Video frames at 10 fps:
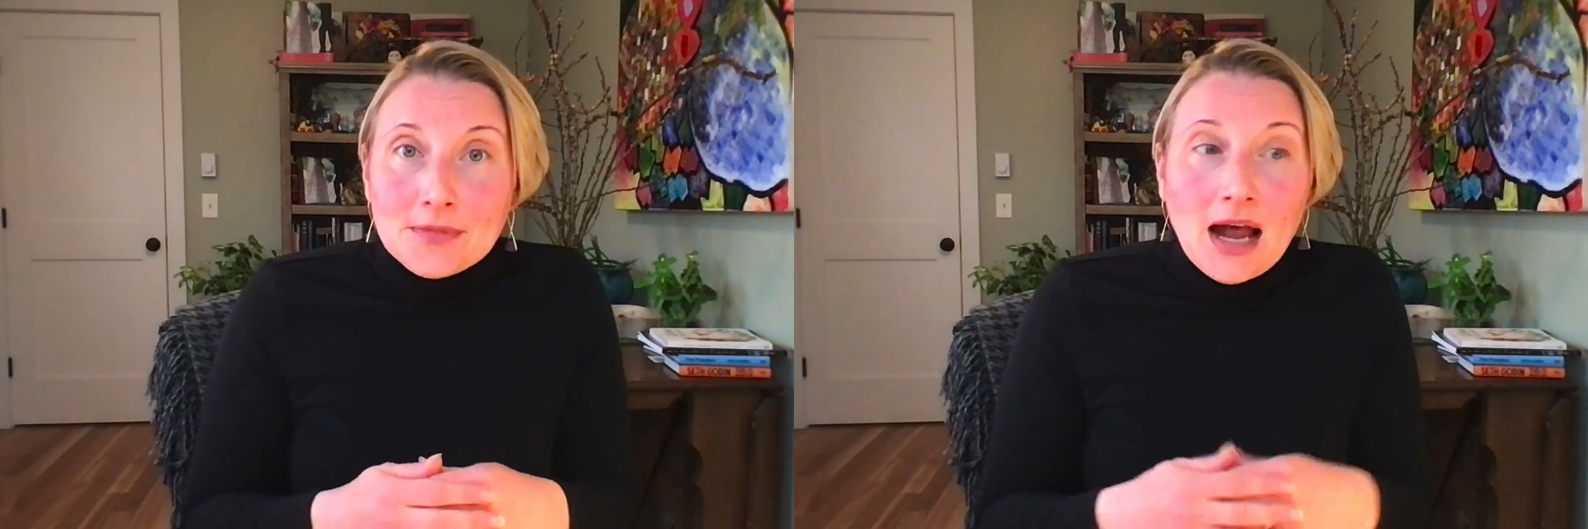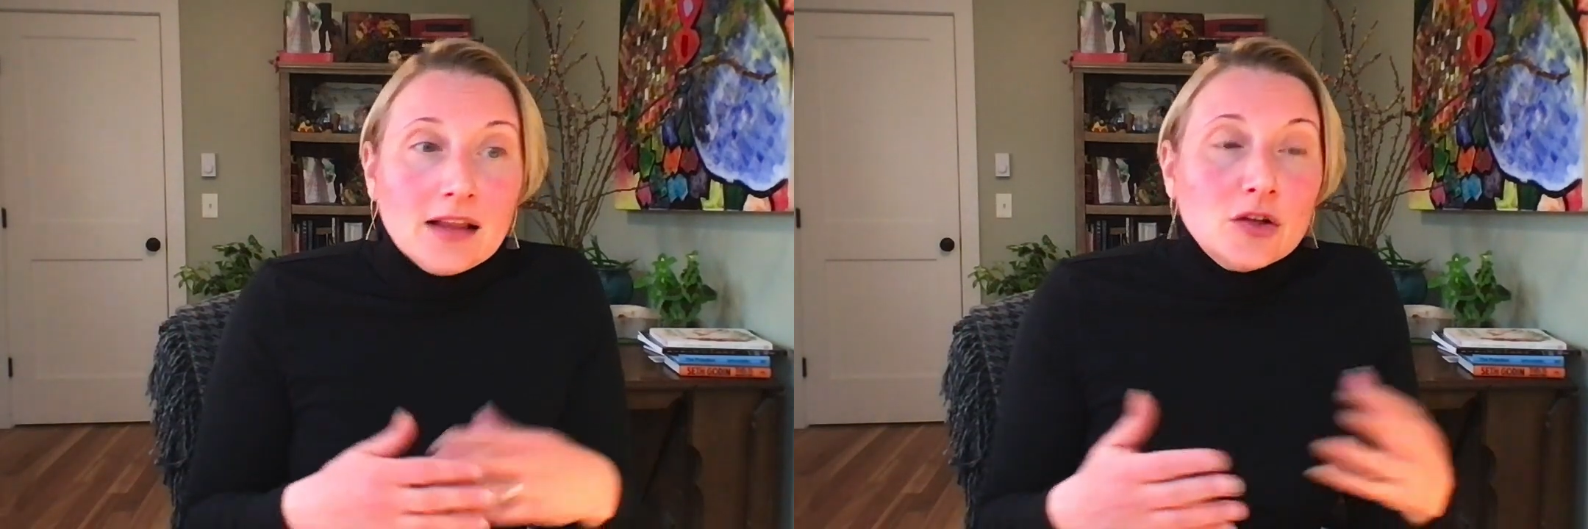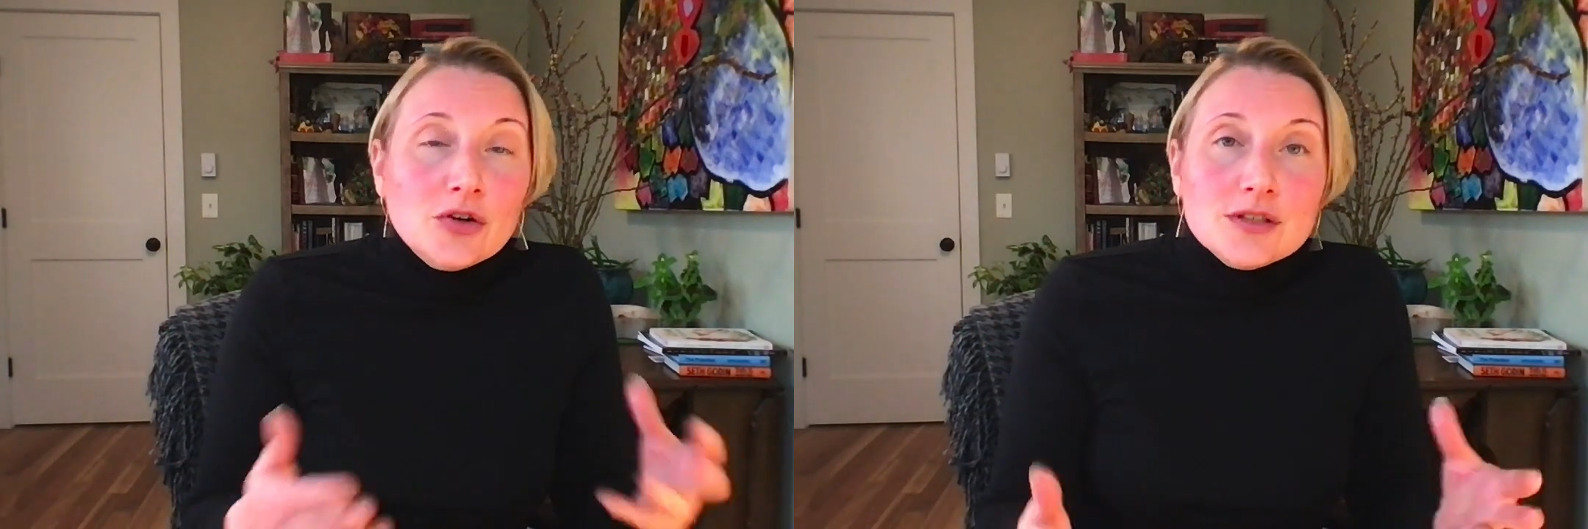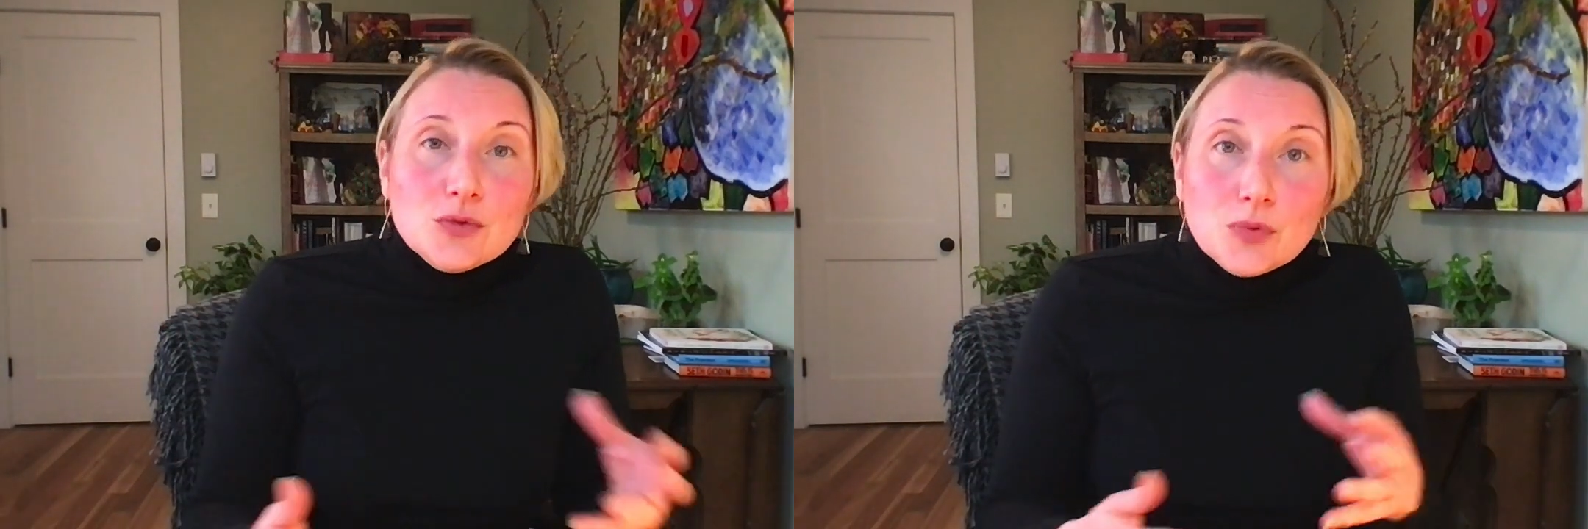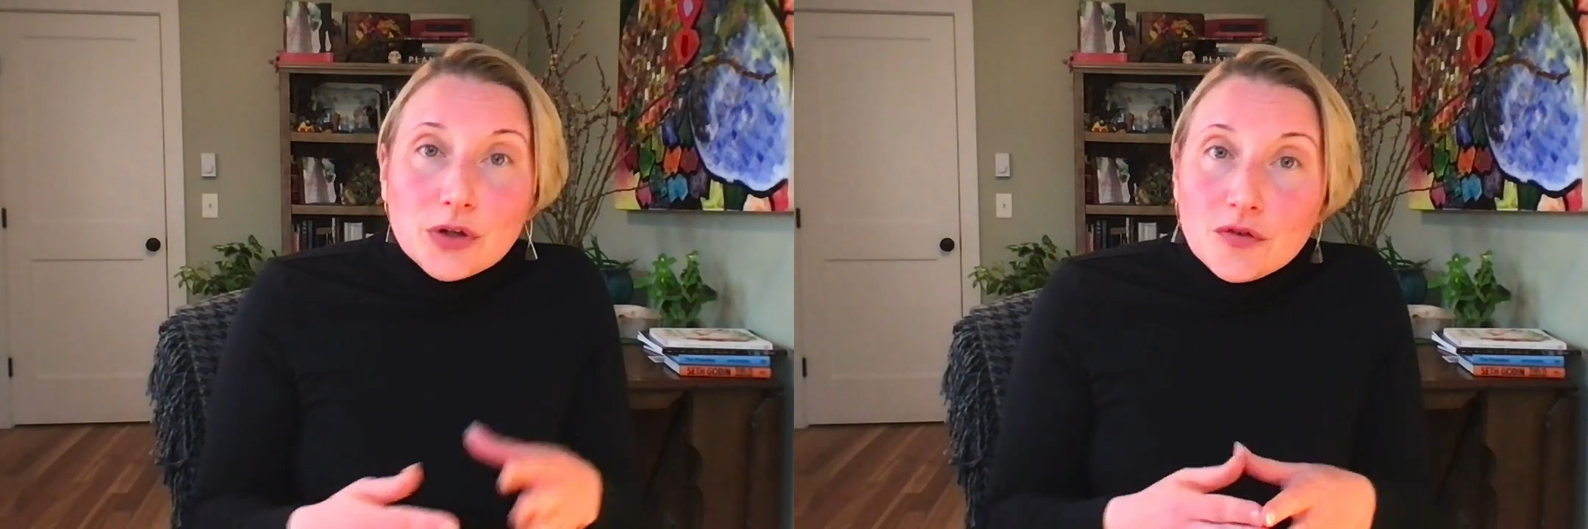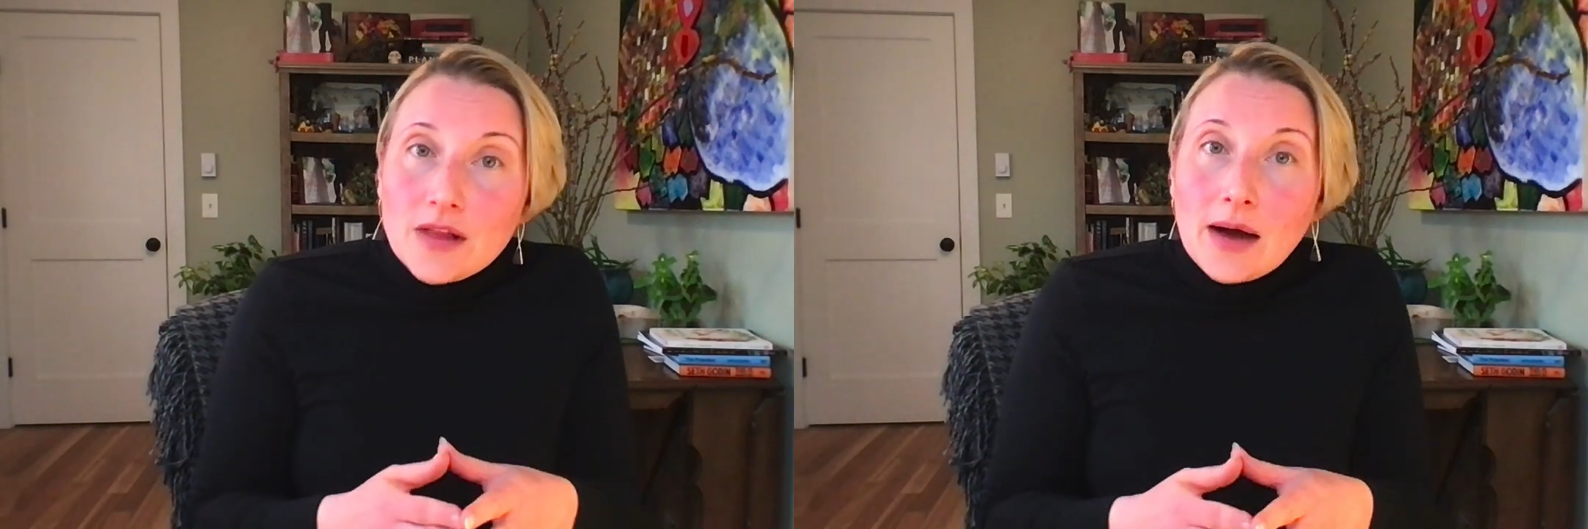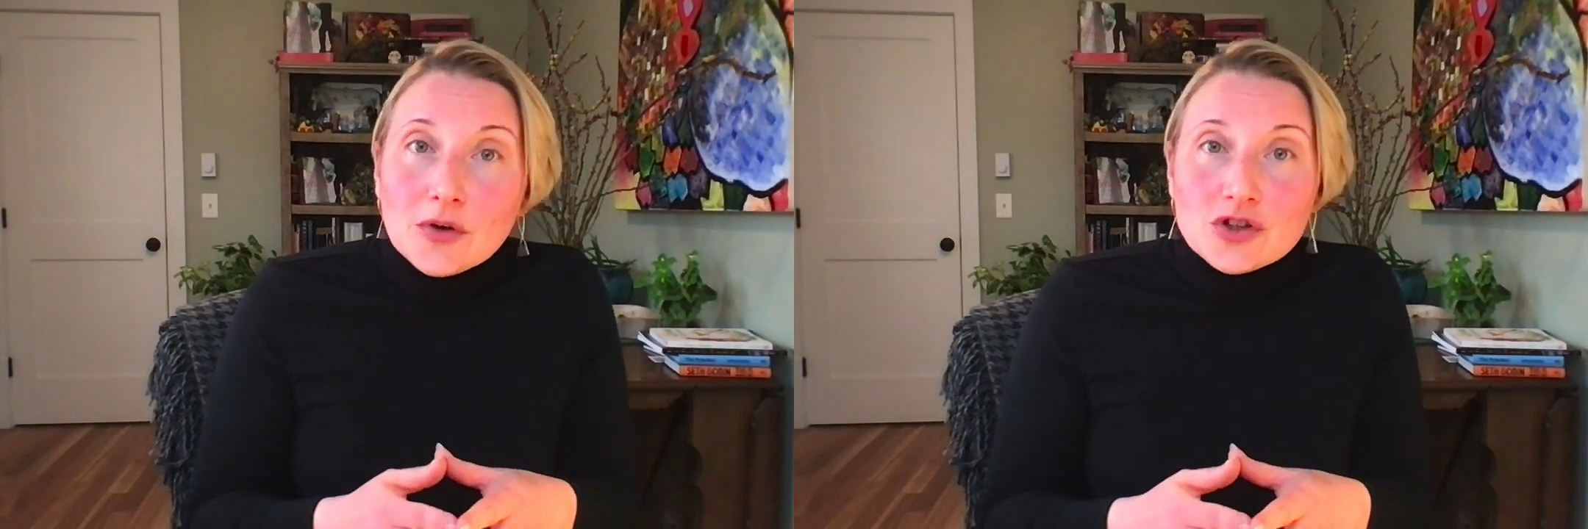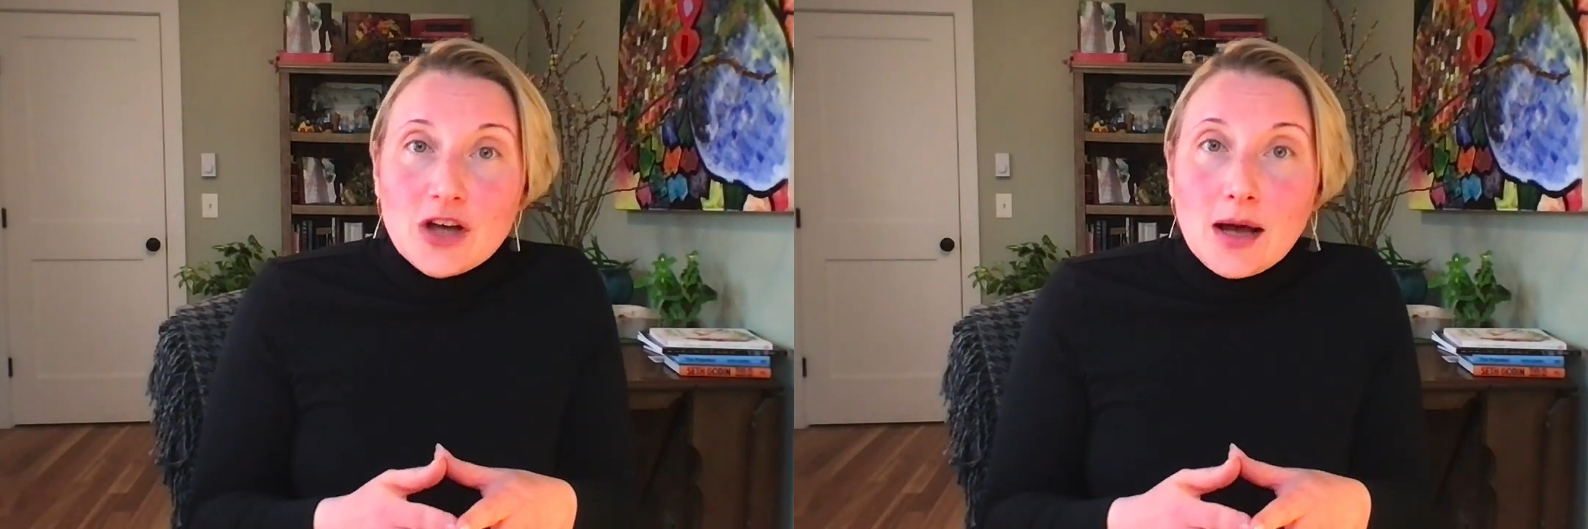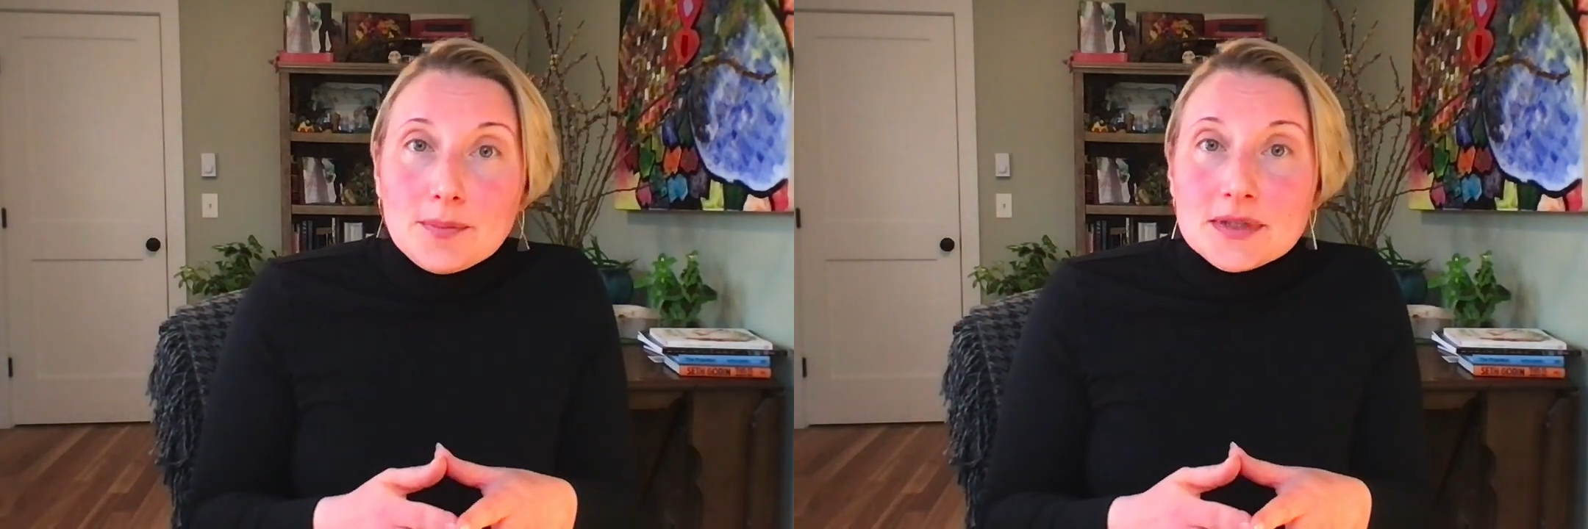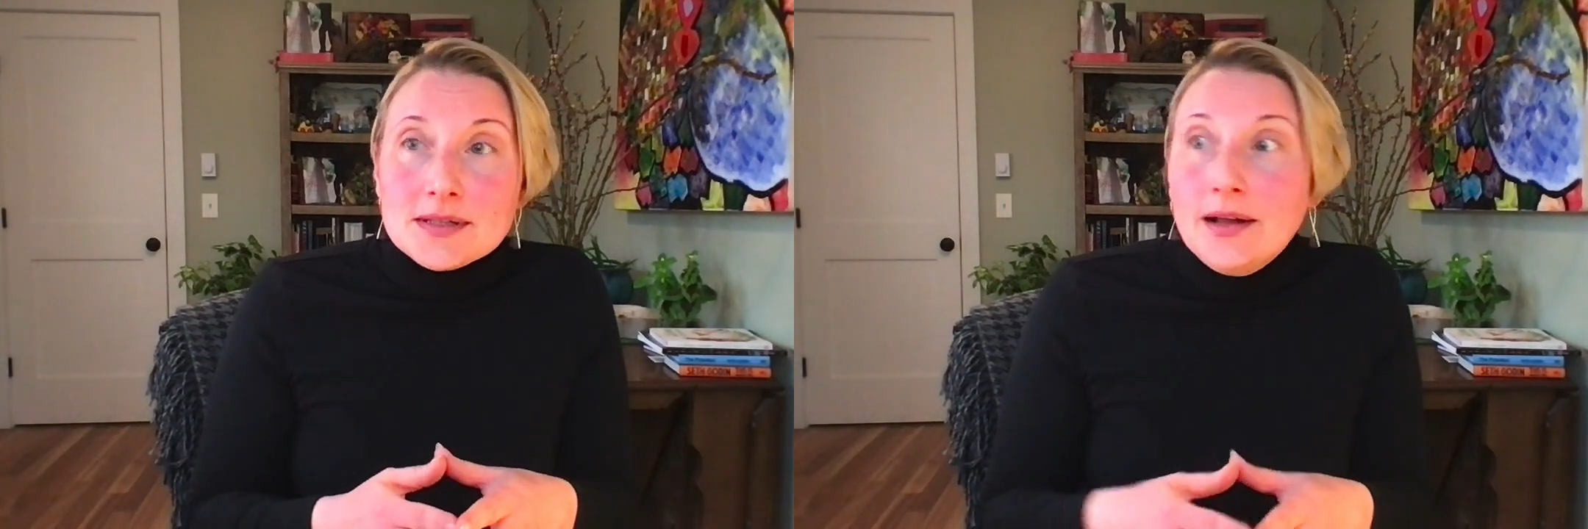I learned in real flower
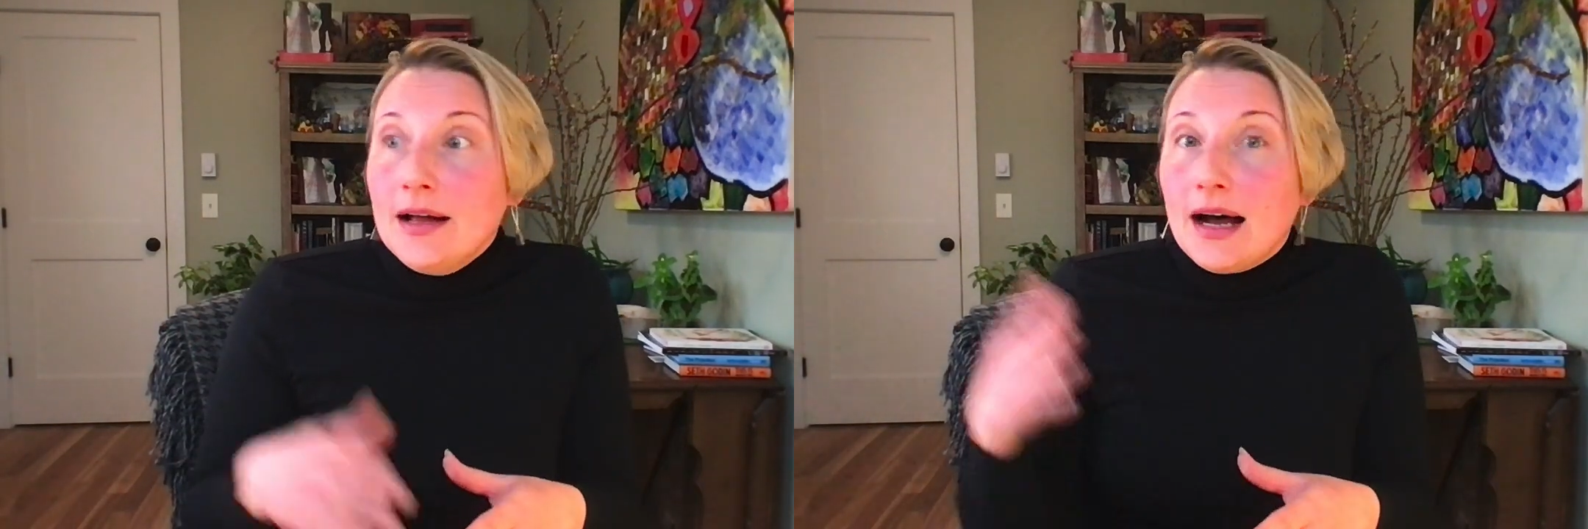shops.